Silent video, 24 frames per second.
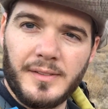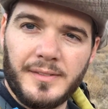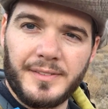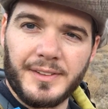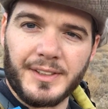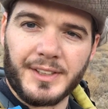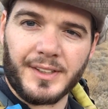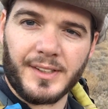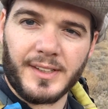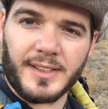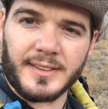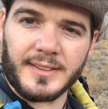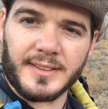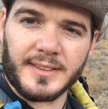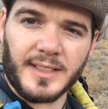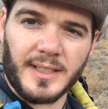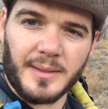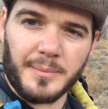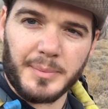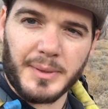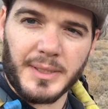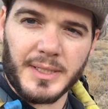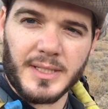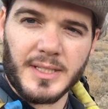Figured I'd
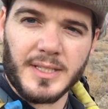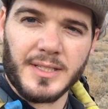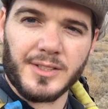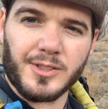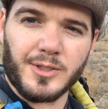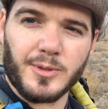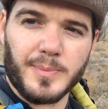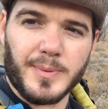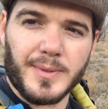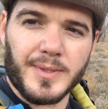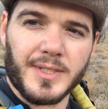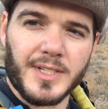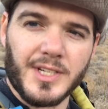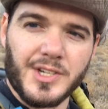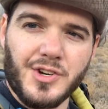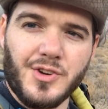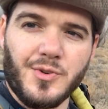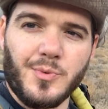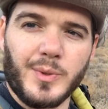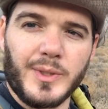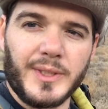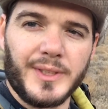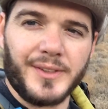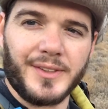stop by the
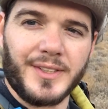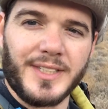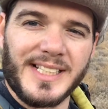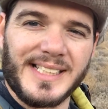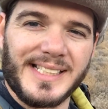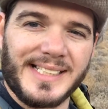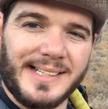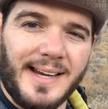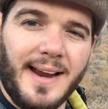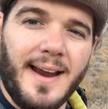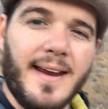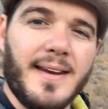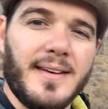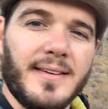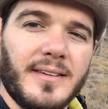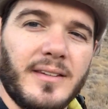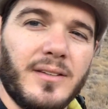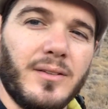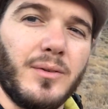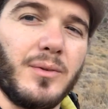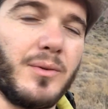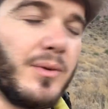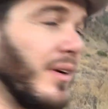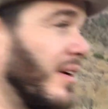Superstition Wilderness sign
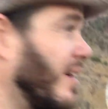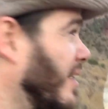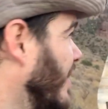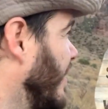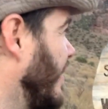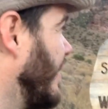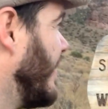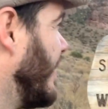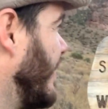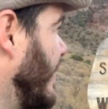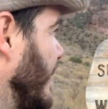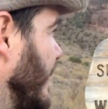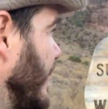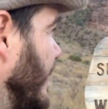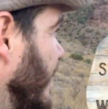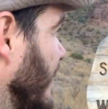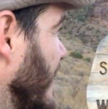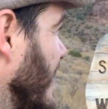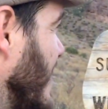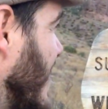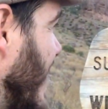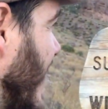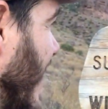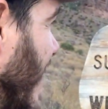to
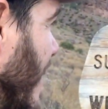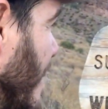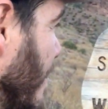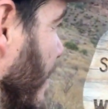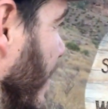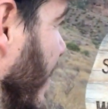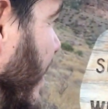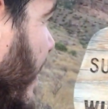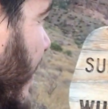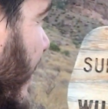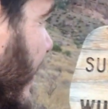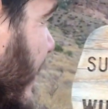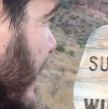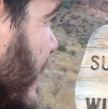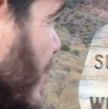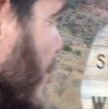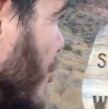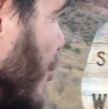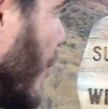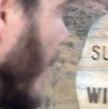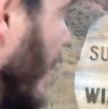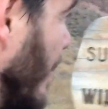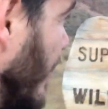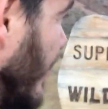recap this
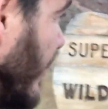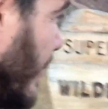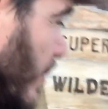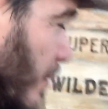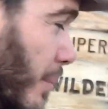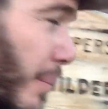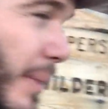trip a little